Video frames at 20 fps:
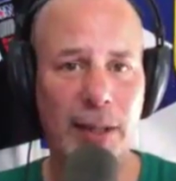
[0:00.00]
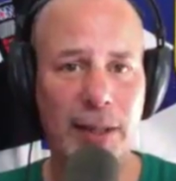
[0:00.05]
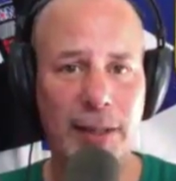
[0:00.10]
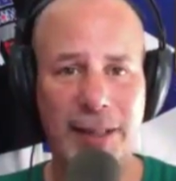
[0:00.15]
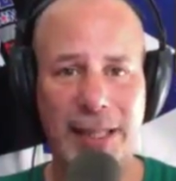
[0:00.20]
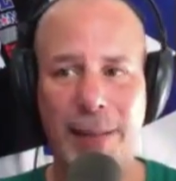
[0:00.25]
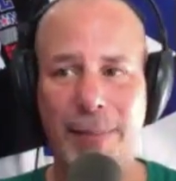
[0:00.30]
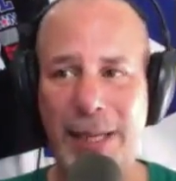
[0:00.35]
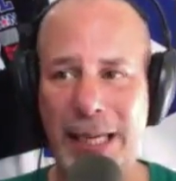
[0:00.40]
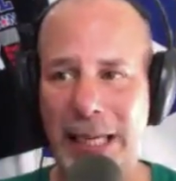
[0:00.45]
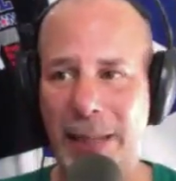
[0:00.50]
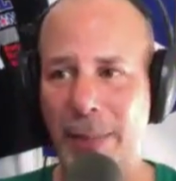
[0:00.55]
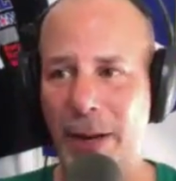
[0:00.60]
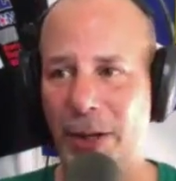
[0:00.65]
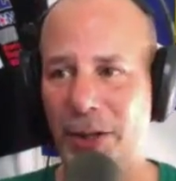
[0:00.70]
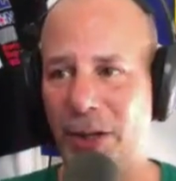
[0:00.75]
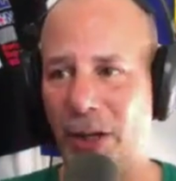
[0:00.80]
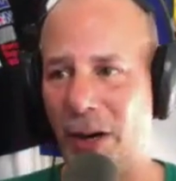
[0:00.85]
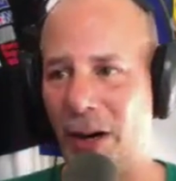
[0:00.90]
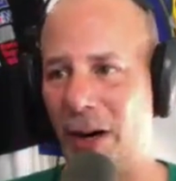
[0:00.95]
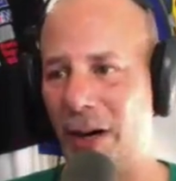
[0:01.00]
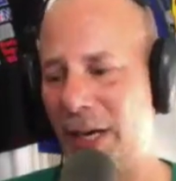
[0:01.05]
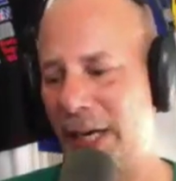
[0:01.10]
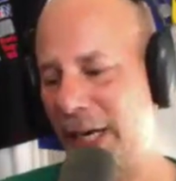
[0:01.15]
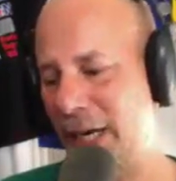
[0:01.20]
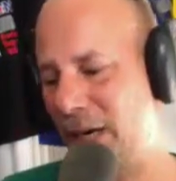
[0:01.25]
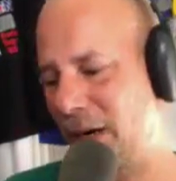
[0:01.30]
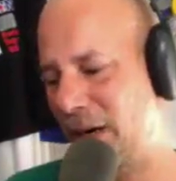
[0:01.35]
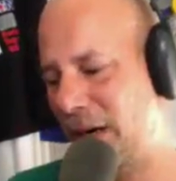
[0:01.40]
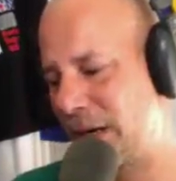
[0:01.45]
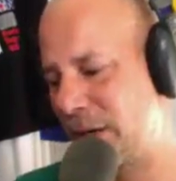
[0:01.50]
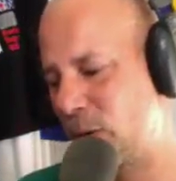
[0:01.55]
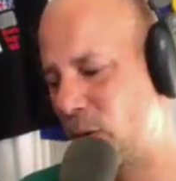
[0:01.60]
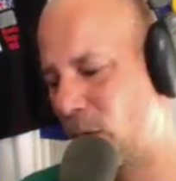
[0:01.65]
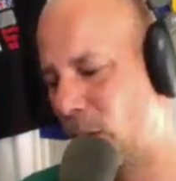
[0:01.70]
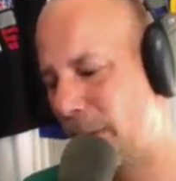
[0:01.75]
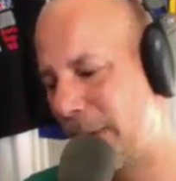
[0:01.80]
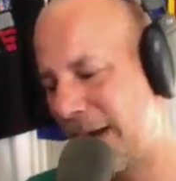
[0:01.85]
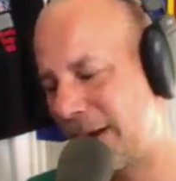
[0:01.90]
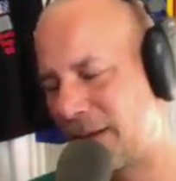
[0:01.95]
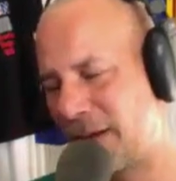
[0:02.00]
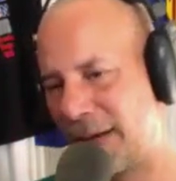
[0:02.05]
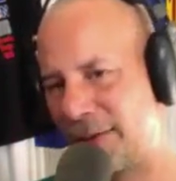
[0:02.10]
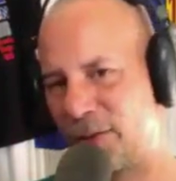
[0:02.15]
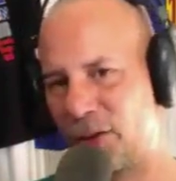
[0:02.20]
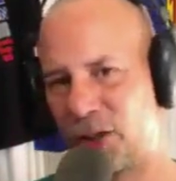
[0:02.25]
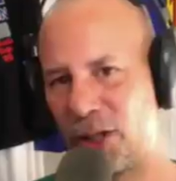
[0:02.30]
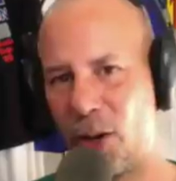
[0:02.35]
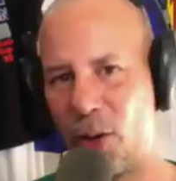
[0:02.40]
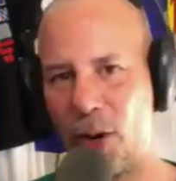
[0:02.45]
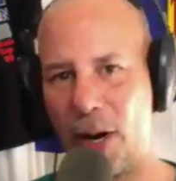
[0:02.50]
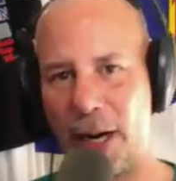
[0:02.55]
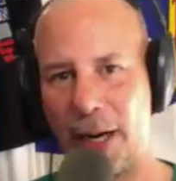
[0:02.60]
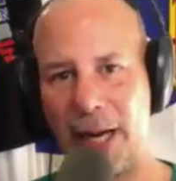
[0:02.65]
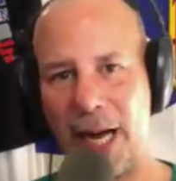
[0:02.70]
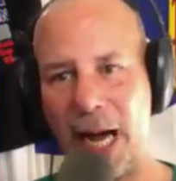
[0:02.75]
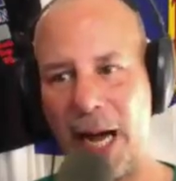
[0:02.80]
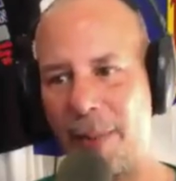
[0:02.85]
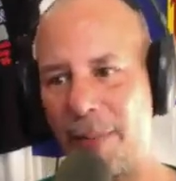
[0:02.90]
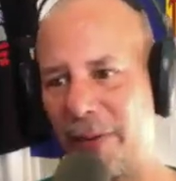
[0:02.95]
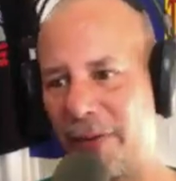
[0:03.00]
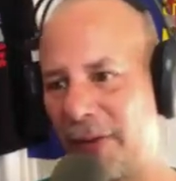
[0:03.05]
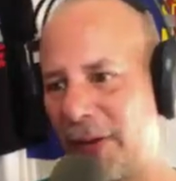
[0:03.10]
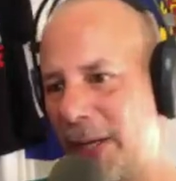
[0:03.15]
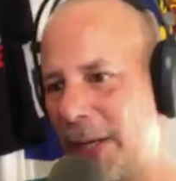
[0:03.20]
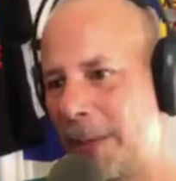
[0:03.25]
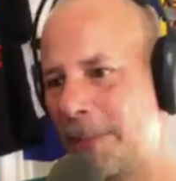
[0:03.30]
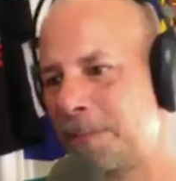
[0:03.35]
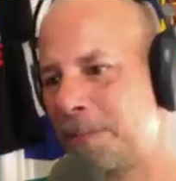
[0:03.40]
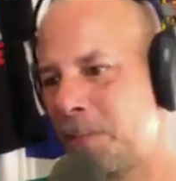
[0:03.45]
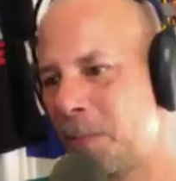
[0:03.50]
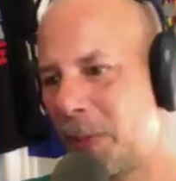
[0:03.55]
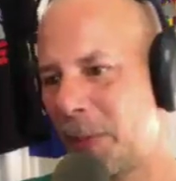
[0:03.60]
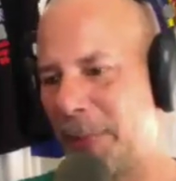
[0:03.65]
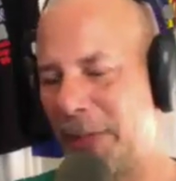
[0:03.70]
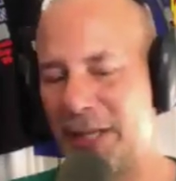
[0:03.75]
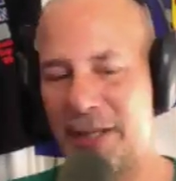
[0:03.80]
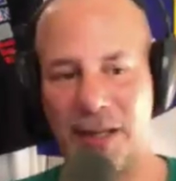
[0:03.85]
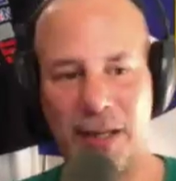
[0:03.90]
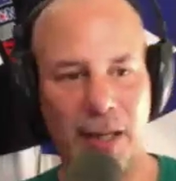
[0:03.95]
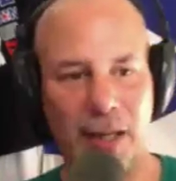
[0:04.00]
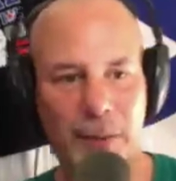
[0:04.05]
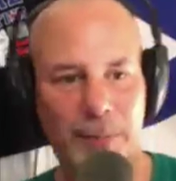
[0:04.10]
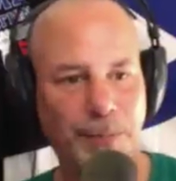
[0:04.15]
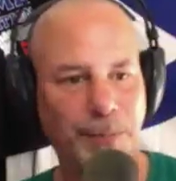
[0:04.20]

Send me an email to onair@yourmaclifeshow.com because